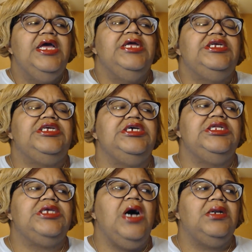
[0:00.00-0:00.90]
She
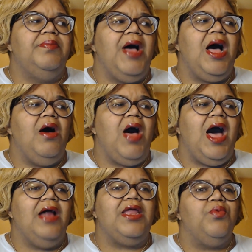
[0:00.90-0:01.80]
talked about
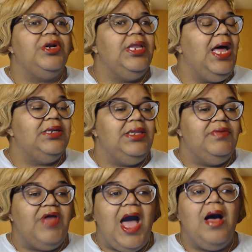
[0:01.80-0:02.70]
how they weren't allowed to leave
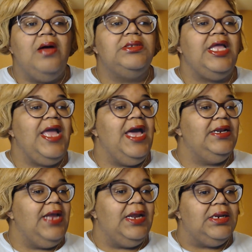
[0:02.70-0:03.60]
the house. They had a
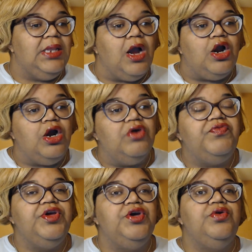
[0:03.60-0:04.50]
9 o'clock
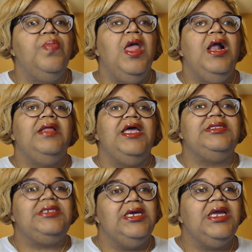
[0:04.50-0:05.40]
curfew. They
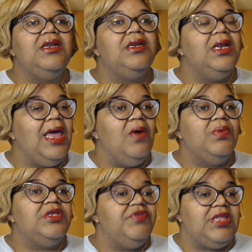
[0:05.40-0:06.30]
did get an allowance
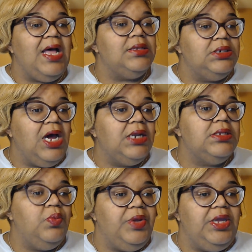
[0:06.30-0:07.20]
of $1,000
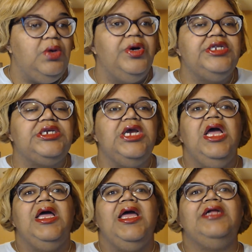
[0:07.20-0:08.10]
a week, which
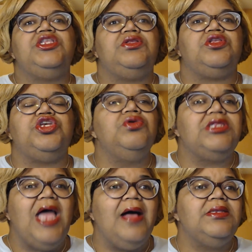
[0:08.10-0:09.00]
in
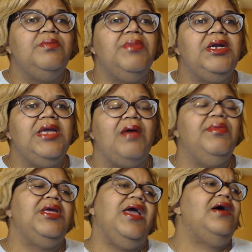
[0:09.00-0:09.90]
2000 money, I
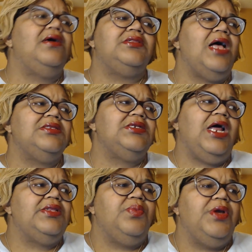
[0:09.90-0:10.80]
mean, hell,
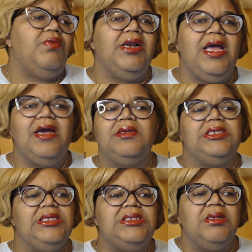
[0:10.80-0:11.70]
$1,000 a week right now is
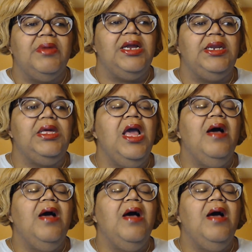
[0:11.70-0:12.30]
decent money.